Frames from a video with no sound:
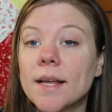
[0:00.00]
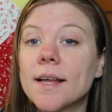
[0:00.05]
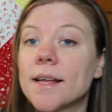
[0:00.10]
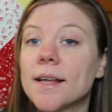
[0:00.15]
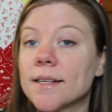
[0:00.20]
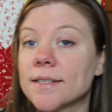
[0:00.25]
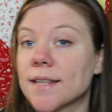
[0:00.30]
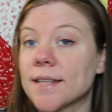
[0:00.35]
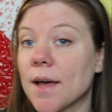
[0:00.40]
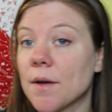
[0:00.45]

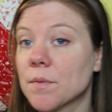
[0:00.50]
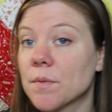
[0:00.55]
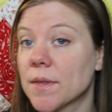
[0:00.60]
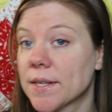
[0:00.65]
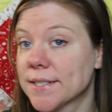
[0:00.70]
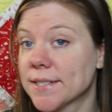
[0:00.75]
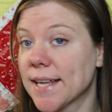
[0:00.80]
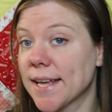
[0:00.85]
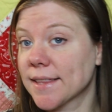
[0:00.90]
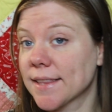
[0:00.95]
Is that
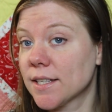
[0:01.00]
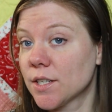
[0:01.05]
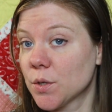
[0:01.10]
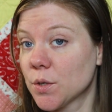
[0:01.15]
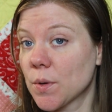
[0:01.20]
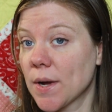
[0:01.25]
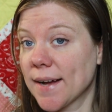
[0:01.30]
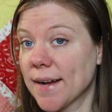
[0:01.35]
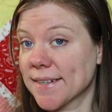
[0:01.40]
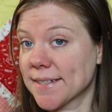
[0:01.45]
the new
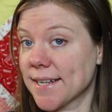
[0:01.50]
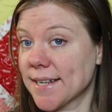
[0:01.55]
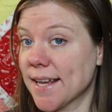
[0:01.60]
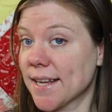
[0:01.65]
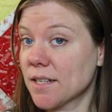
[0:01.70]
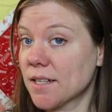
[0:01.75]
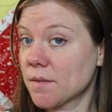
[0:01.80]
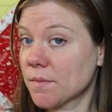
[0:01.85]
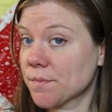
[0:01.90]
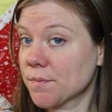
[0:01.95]

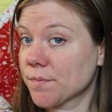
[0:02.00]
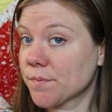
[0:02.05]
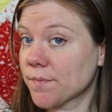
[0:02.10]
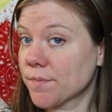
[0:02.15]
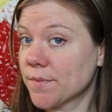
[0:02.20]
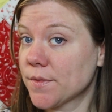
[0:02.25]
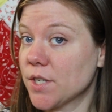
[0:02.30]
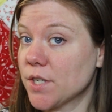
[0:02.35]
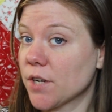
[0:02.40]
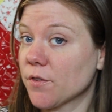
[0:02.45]
content?
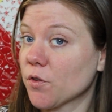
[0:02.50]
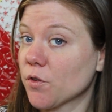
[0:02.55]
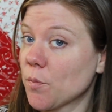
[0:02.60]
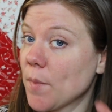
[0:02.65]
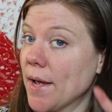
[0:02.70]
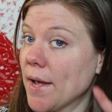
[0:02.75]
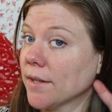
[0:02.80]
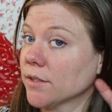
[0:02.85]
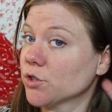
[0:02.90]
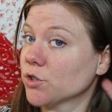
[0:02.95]
Jennifer
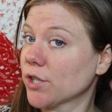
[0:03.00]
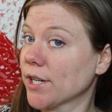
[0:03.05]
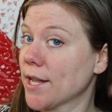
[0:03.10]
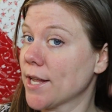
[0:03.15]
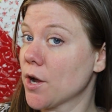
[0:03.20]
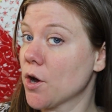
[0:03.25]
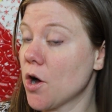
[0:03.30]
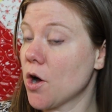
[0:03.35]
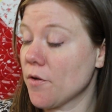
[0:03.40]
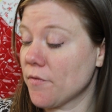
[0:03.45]
Mayle
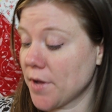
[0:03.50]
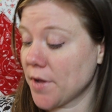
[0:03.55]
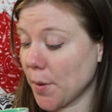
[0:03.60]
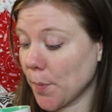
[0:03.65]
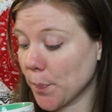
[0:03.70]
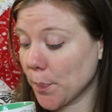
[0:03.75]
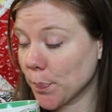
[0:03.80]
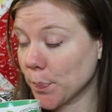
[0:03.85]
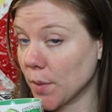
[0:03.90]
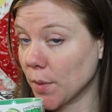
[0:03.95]
drinking coffee.
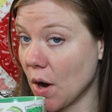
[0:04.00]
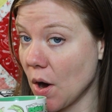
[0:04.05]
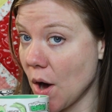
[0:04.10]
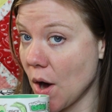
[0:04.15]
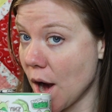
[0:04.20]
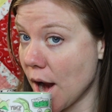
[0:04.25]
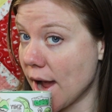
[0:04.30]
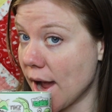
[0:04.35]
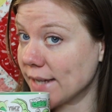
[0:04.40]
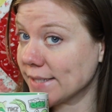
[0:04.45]
All
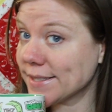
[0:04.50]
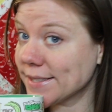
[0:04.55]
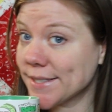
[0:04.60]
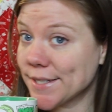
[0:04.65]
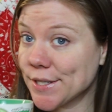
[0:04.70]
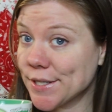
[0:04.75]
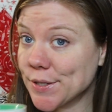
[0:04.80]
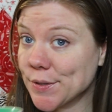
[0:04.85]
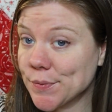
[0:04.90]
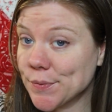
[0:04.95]
right, I see
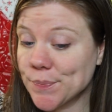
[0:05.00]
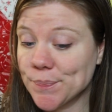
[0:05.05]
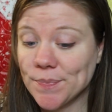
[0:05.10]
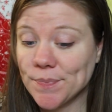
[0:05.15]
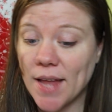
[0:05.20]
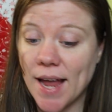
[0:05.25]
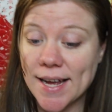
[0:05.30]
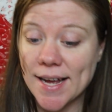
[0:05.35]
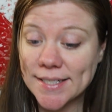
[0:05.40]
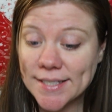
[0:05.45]
you.
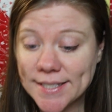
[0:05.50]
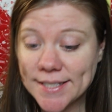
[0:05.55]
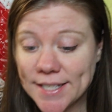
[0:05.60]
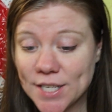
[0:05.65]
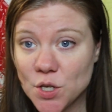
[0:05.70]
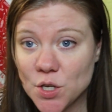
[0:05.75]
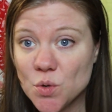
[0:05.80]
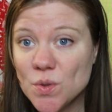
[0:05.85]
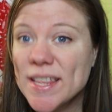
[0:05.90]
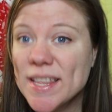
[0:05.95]
I see
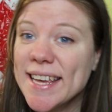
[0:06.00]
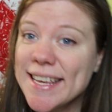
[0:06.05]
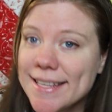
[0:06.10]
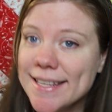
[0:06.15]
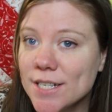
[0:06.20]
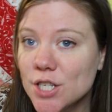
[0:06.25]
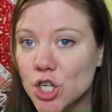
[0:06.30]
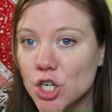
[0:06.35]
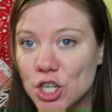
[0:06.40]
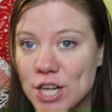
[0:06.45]
you, the
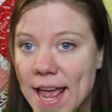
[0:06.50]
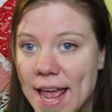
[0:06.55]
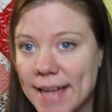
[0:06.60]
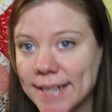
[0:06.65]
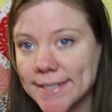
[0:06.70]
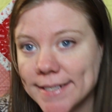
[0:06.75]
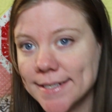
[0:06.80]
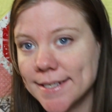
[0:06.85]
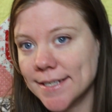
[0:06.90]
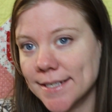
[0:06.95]

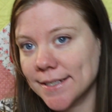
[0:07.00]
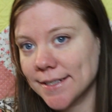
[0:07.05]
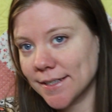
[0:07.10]
internet.